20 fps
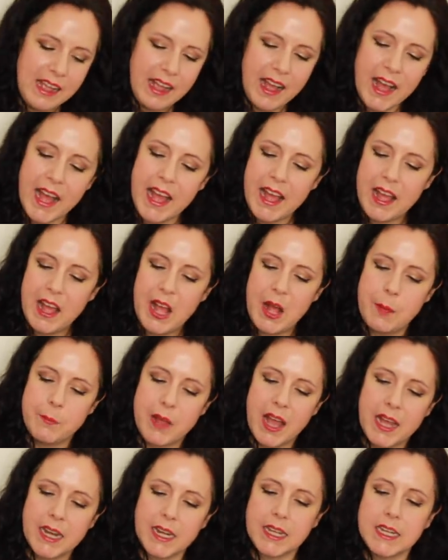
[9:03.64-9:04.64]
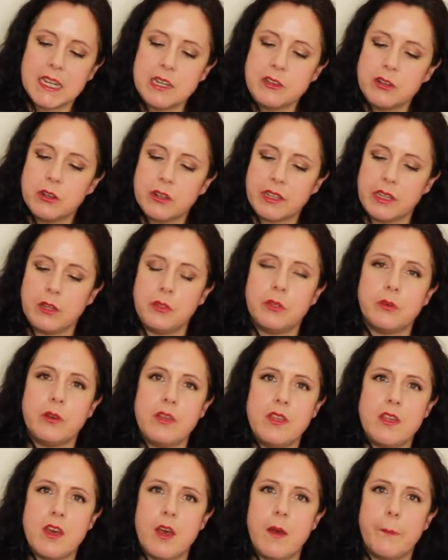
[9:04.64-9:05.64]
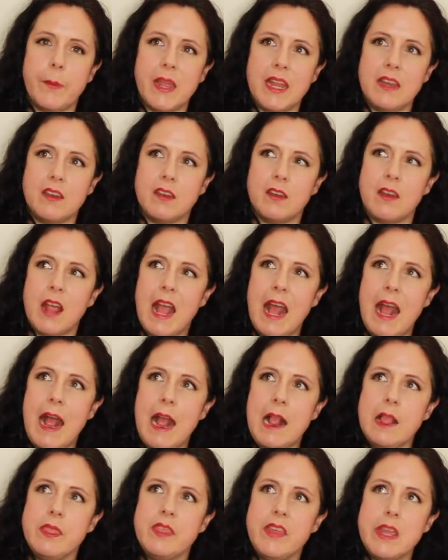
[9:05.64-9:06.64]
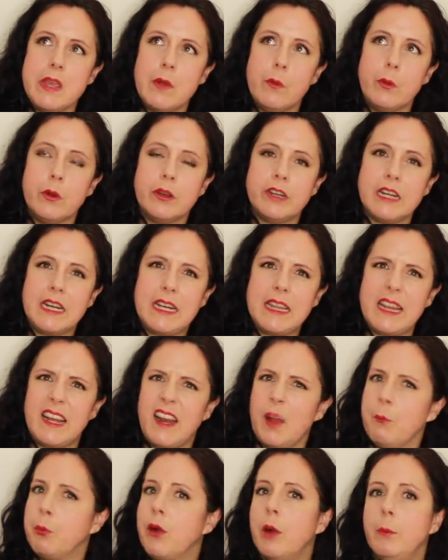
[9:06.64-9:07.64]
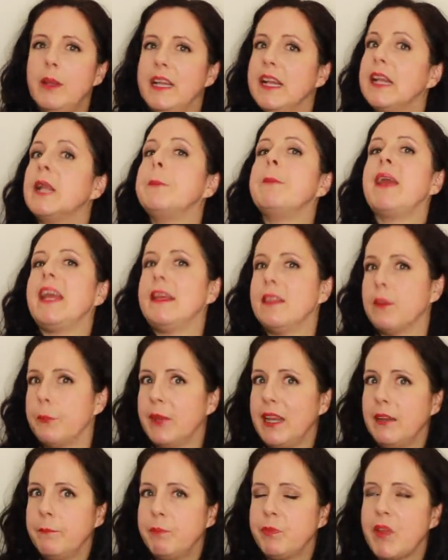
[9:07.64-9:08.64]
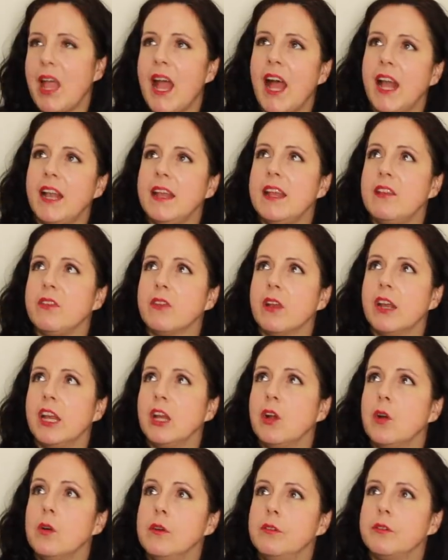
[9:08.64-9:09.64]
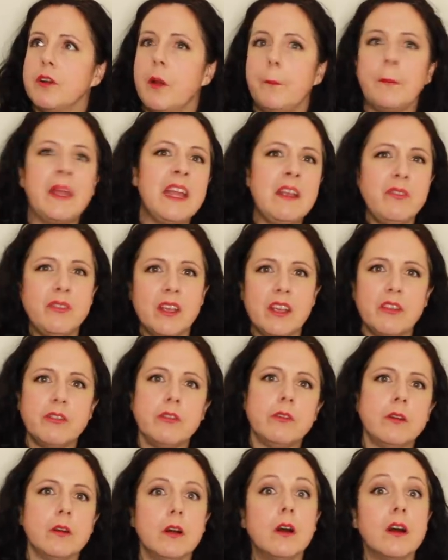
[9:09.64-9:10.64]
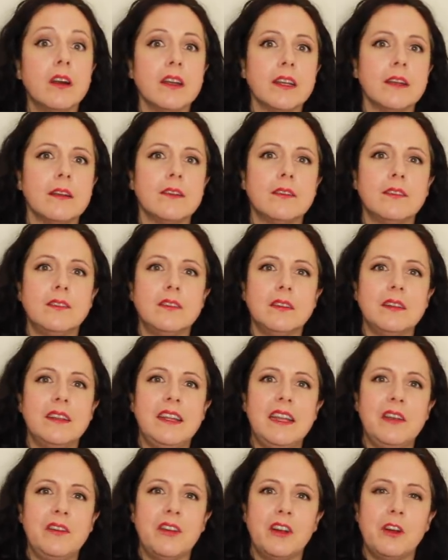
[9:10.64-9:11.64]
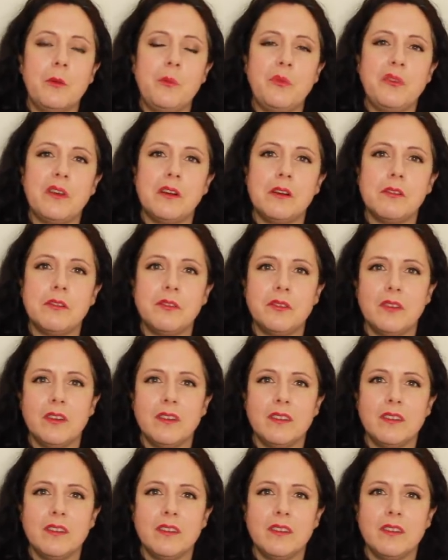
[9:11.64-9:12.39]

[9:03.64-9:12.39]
And I'm going to talk you through them in the order that I'm probably going to make them in. And it's going to go from easiest to hardest in terms of